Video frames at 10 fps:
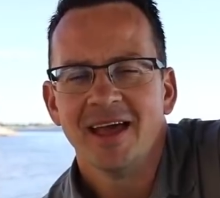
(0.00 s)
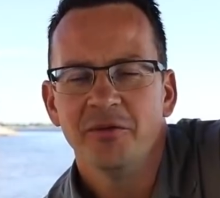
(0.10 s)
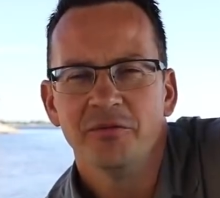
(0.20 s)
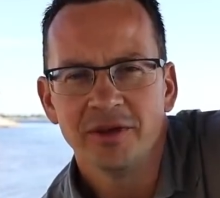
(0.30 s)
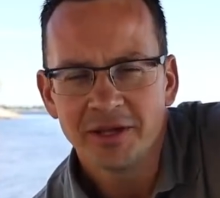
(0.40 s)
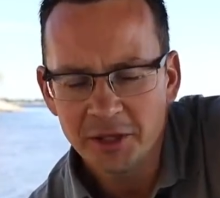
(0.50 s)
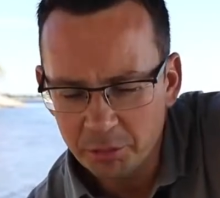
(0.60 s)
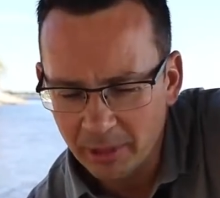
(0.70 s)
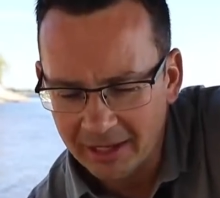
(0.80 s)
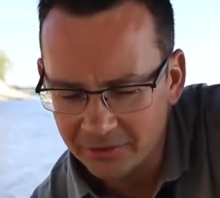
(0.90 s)
A very
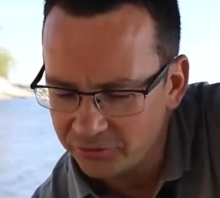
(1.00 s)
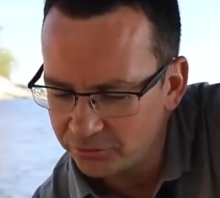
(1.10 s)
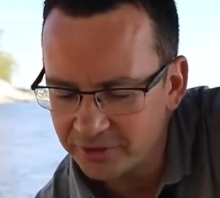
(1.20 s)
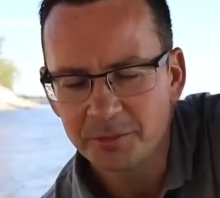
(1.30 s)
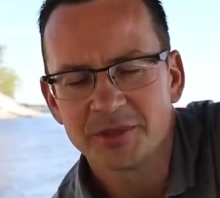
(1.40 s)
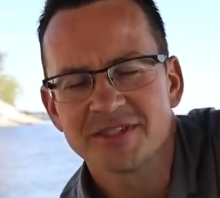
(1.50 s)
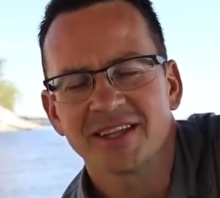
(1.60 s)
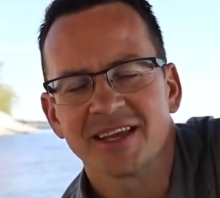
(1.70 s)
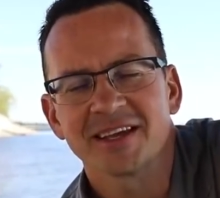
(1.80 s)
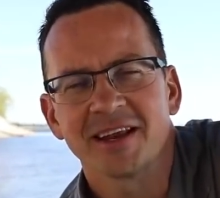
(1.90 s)
bad rookie
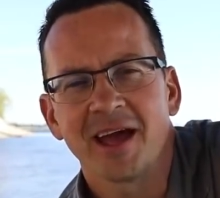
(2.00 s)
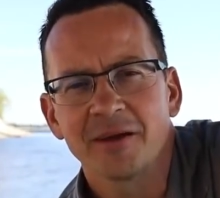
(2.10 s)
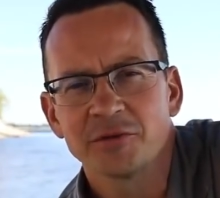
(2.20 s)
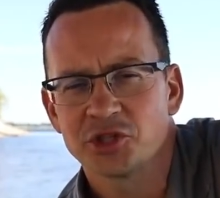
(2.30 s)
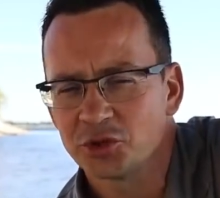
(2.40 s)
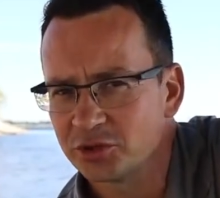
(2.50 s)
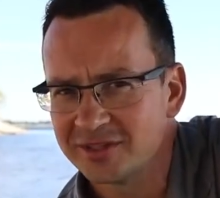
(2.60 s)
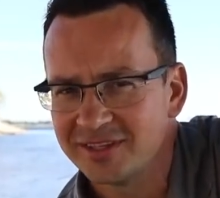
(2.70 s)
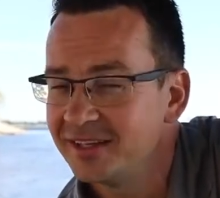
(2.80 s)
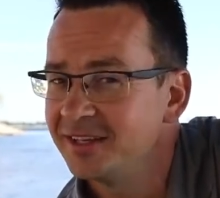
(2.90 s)
mistake, and I've
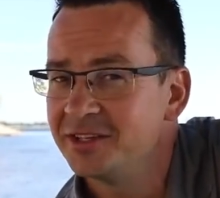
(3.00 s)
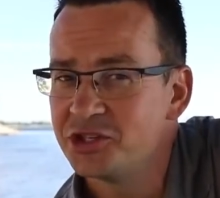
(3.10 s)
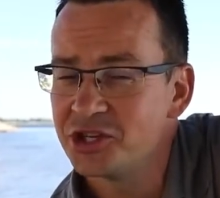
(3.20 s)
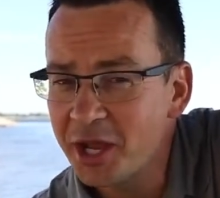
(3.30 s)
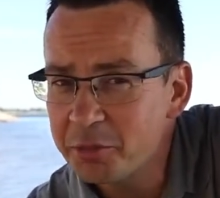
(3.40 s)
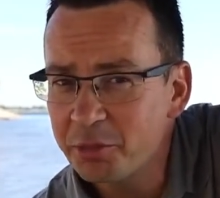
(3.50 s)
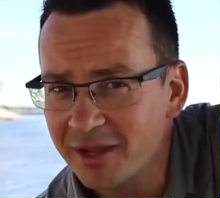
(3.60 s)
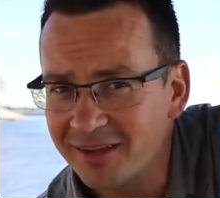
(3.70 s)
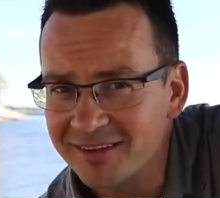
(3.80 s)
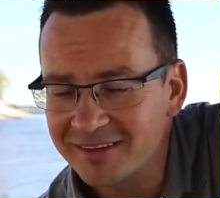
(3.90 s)
shot in
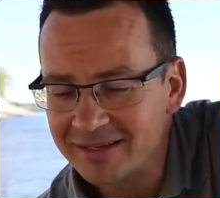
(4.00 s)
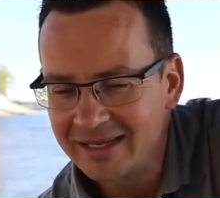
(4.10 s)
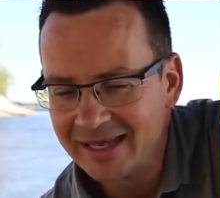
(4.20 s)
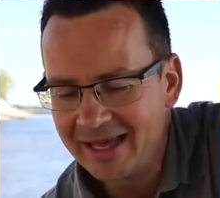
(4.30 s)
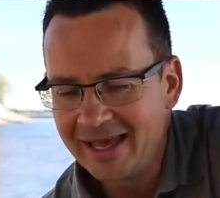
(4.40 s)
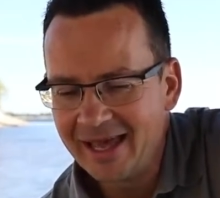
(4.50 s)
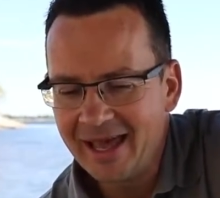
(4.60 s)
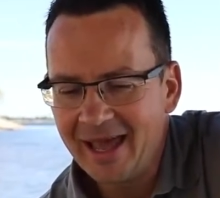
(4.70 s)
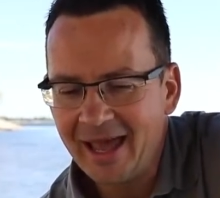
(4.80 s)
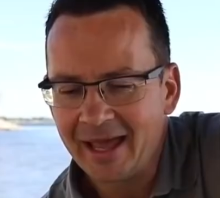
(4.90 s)
JPEG
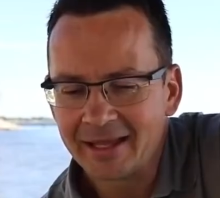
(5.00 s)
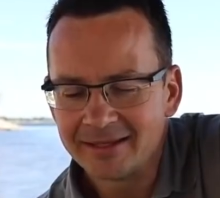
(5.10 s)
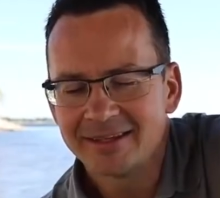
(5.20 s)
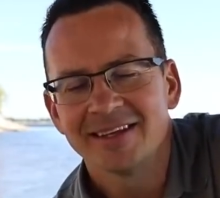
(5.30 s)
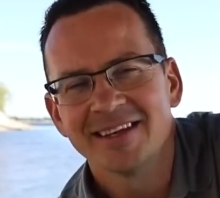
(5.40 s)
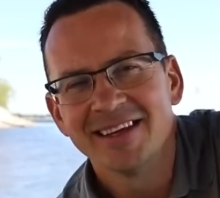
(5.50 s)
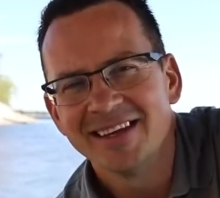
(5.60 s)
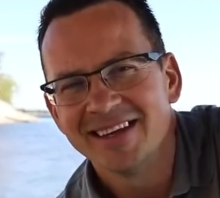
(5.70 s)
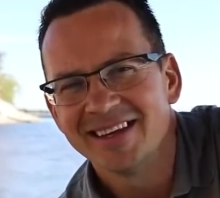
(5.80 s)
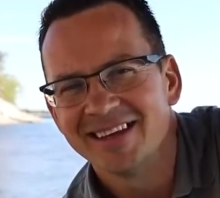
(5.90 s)
and
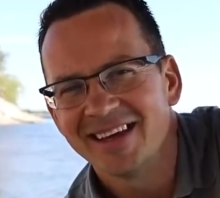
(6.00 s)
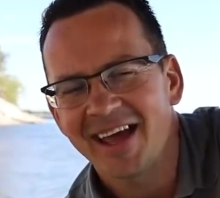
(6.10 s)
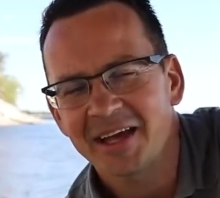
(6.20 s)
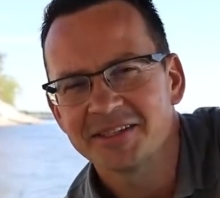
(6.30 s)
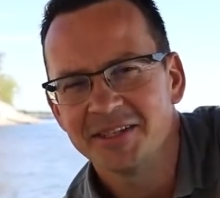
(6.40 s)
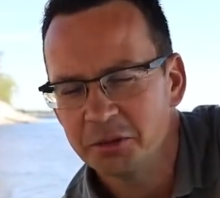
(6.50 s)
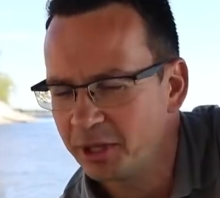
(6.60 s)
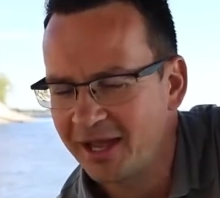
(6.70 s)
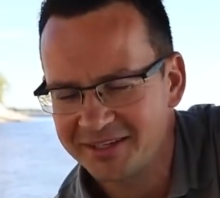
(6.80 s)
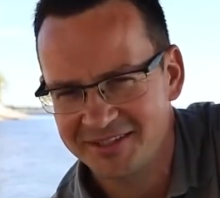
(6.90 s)
actually
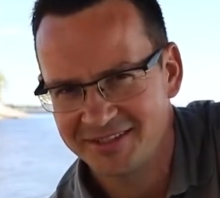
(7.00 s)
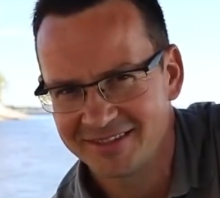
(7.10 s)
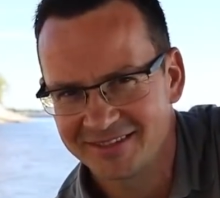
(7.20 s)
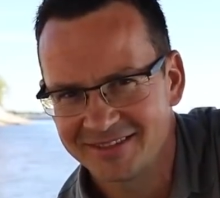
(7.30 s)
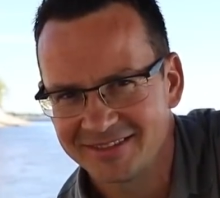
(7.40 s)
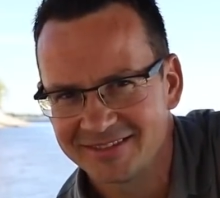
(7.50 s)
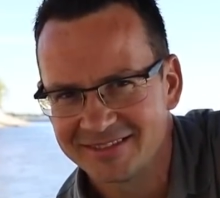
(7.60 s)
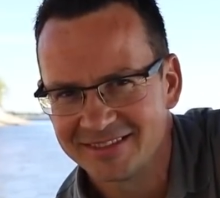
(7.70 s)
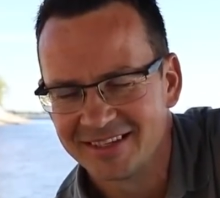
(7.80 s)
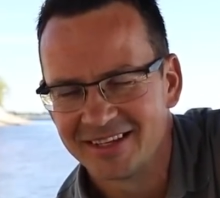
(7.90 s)
by accident.
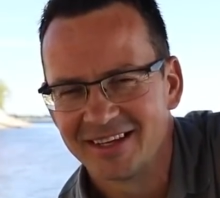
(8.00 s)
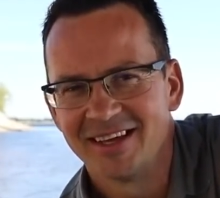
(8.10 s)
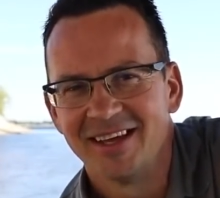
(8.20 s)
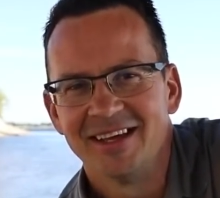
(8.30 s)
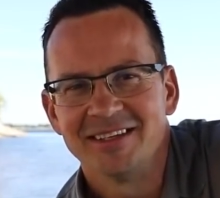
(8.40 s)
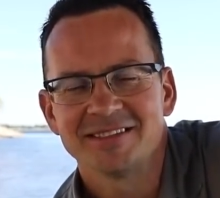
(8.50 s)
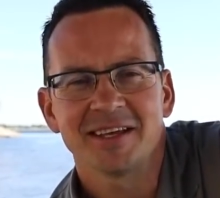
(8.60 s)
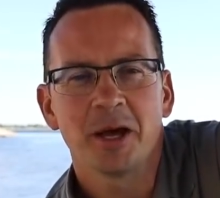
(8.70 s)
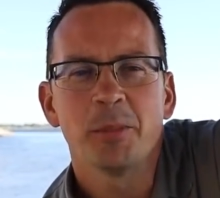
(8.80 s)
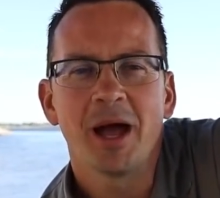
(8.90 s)

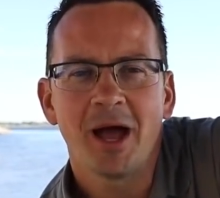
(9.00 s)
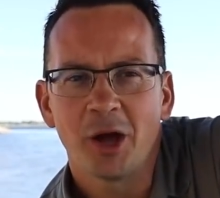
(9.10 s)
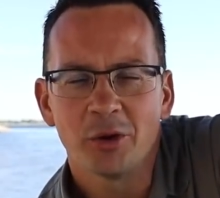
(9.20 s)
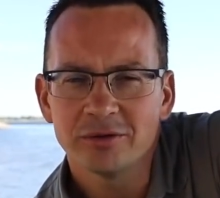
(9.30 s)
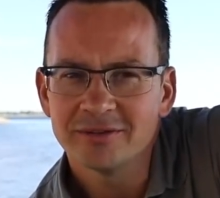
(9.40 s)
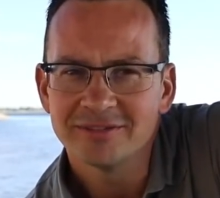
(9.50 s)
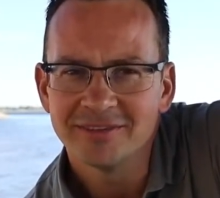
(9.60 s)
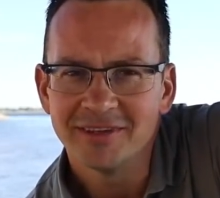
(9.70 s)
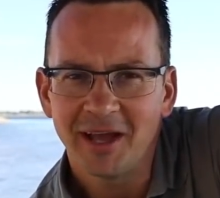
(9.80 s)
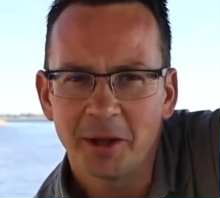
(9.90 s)
Somehow
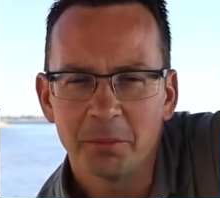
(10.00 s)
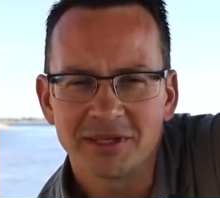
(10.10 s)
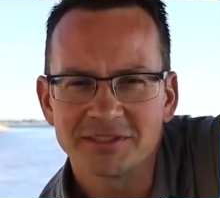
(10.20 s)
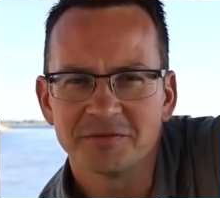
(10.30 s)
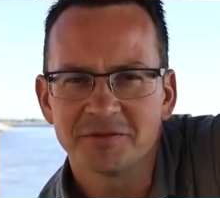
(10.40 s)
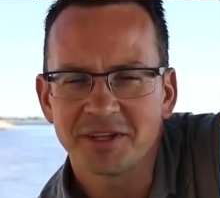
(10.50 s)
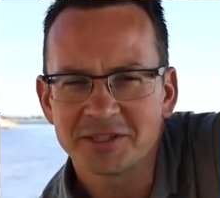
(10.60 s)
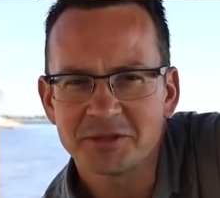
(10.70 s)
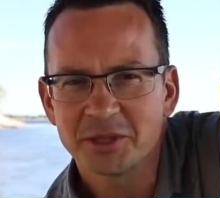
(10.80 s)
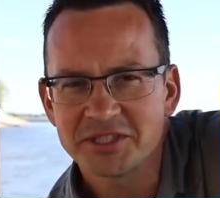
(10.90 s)
I must have
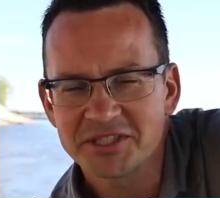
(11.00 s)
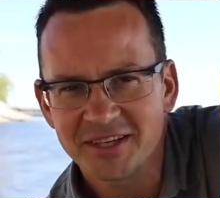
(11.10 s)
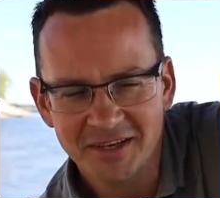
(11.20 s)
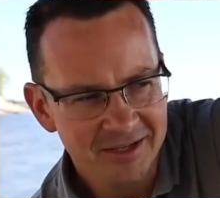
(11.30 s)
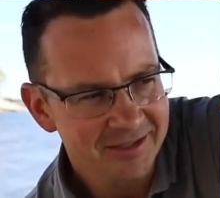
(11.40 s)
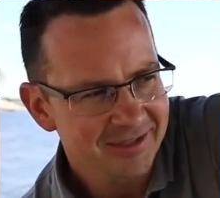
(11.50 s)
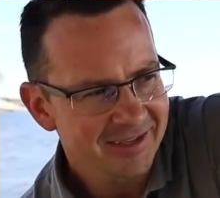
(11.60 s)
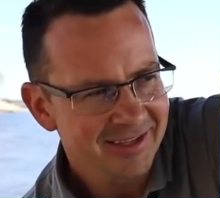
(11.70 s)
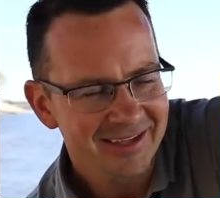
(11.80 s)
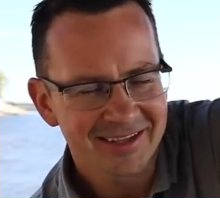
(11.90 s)
touched my screen,
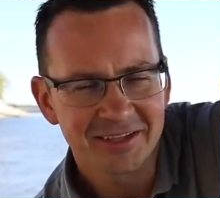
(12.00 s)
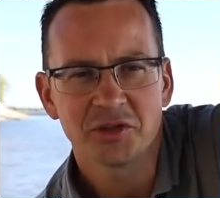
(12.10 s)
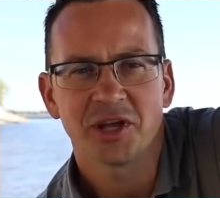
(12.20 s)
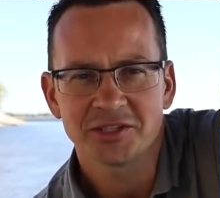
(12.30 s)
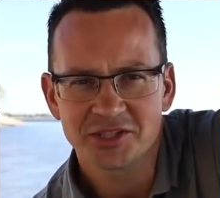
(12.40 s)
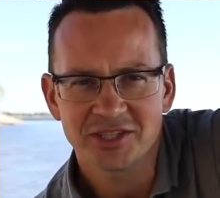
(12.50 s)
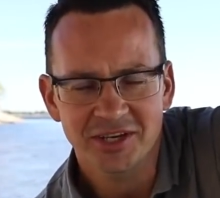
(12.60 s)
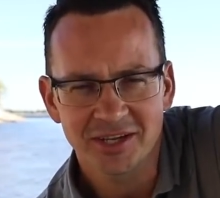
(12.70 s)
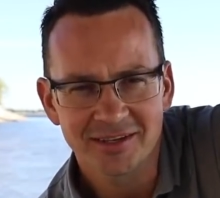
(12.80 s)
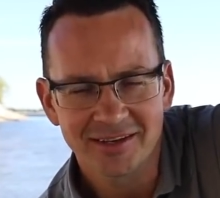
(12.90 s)
touch
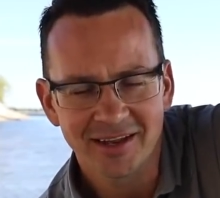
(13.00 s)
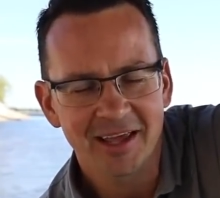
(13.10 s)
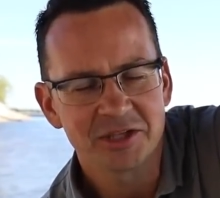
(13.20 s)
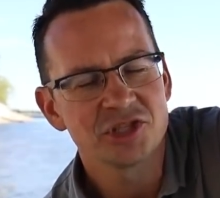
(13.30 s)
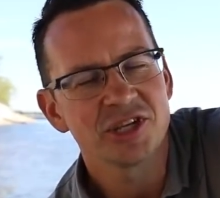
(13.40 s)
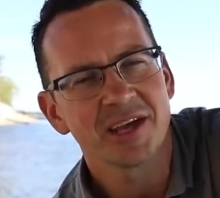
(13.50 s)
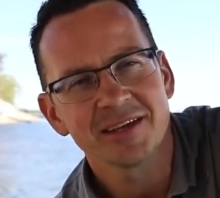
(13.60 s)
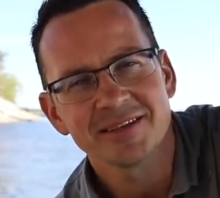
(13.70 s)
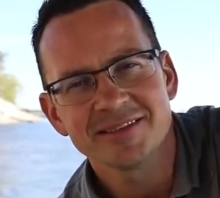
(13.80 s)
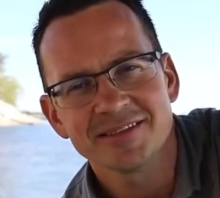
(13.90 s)
screen, and
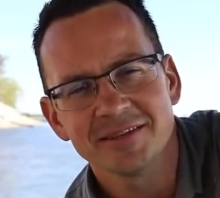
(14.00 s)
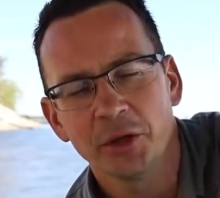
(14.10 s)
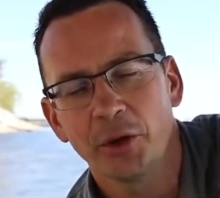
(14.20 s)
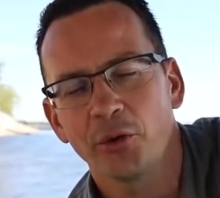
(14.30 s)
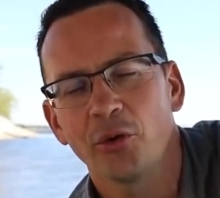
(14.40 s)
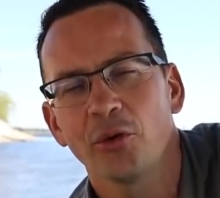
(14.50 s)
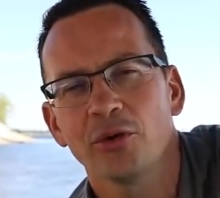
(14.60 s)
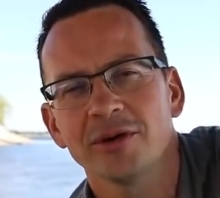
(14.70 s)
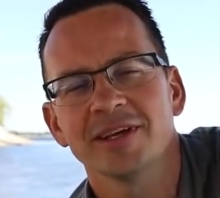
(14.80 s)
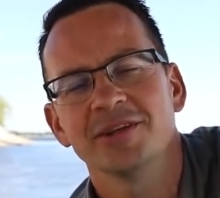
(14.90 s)
changed the
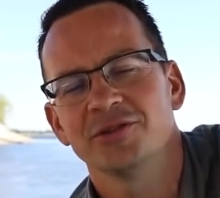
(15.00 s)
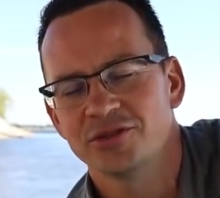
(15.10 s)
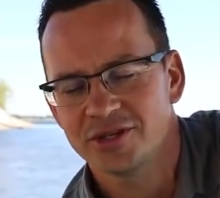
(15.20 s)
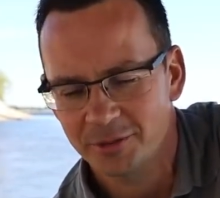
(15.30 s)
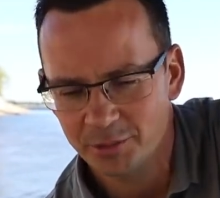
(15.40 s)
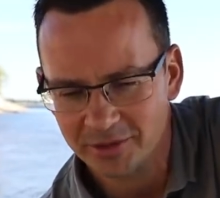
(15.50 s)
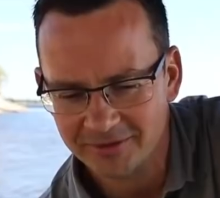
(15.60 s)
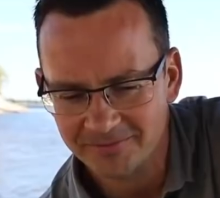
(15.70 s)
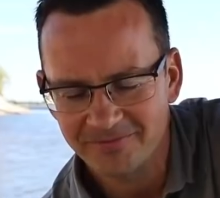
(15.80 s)
RAW into JPEG.